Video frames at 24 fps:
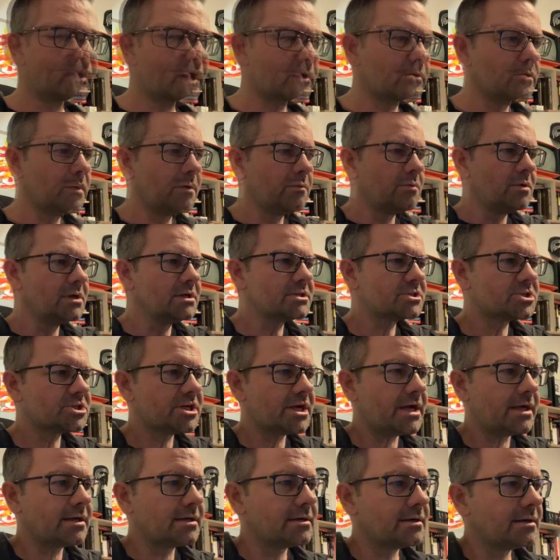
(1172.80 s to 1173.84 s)
We will
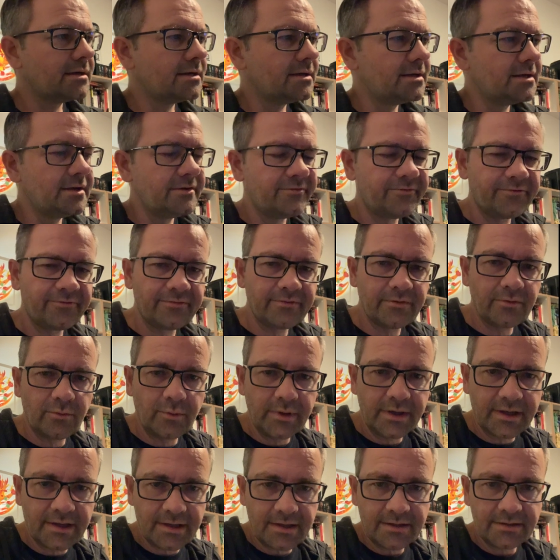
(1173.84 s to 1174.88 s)
check if
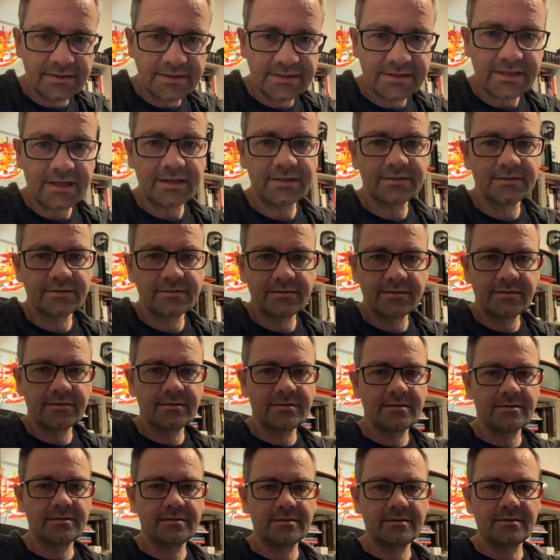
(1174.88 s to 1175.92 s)
we can set
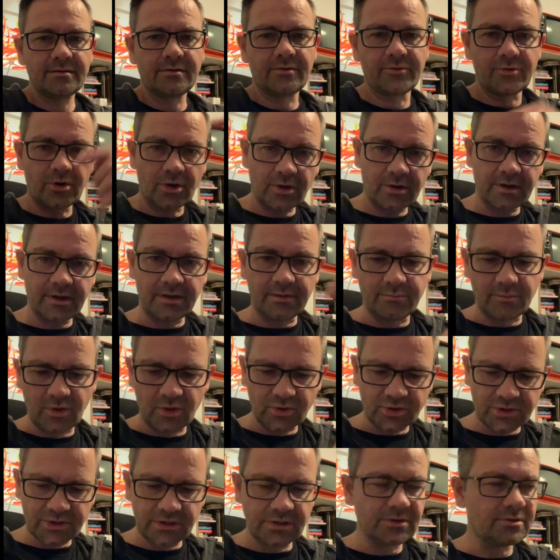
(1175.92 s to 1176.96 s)
a rock in
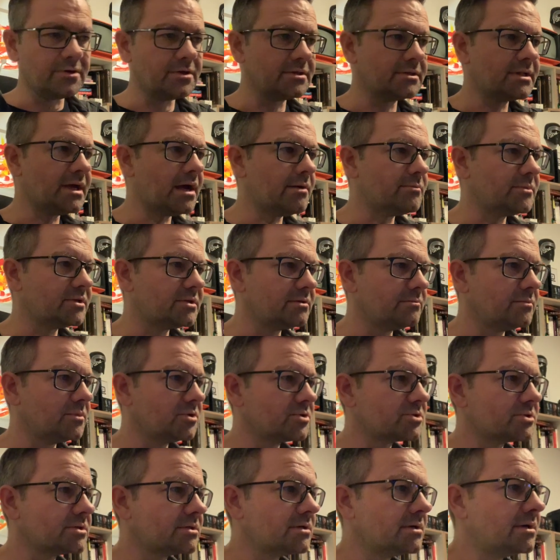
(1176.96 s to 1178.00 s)
motion or a diamond in
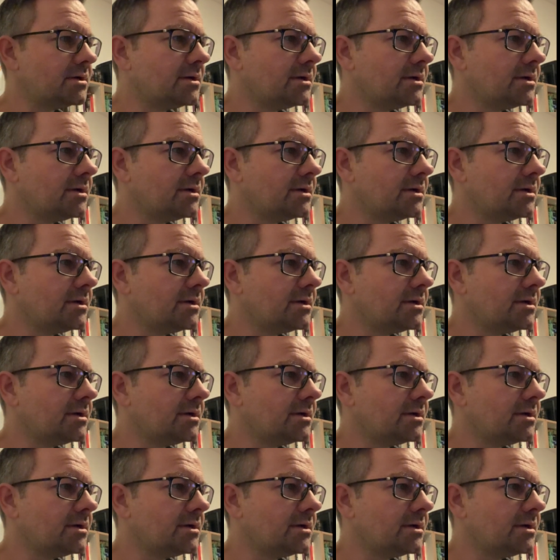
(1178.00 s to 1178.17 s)
motion.